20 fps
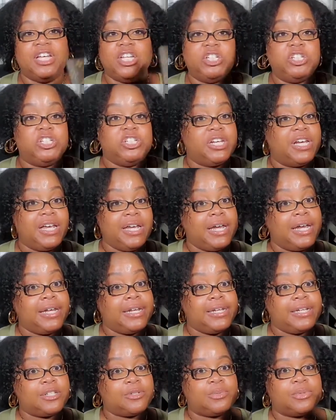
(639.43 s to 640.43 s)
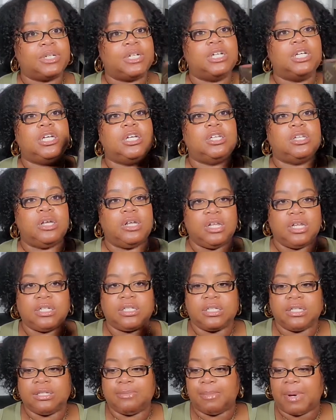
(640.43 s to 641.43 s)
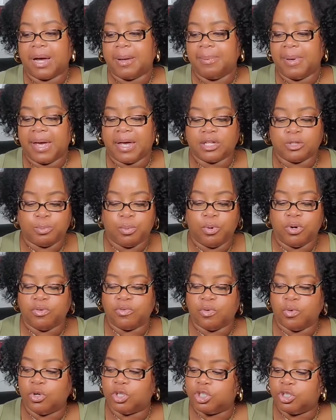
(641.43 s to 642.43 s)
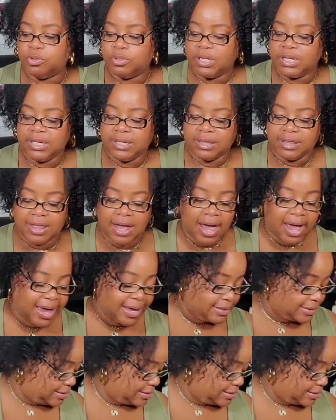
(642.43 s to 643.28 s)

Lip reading: She ain't getting this one. And this is my passport. Of course, you need that.